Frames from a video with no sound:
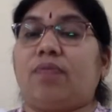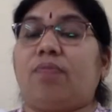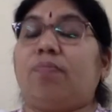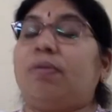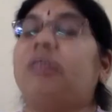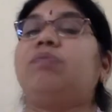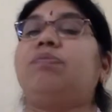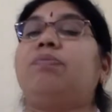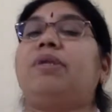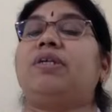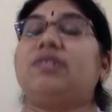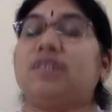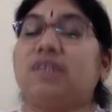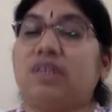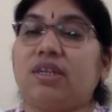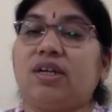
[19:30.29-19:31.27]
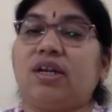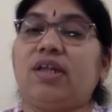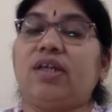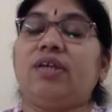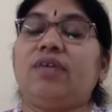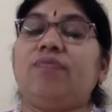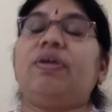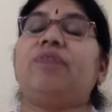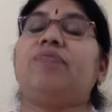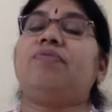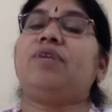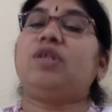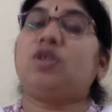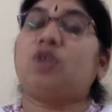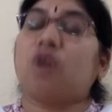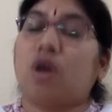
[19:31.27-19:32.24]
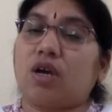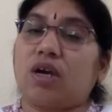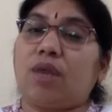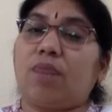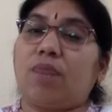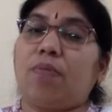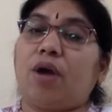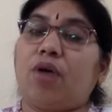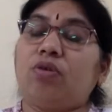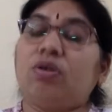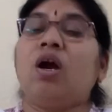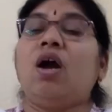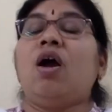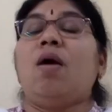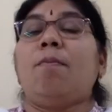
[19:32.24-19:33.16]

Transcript: But presently, when we talk about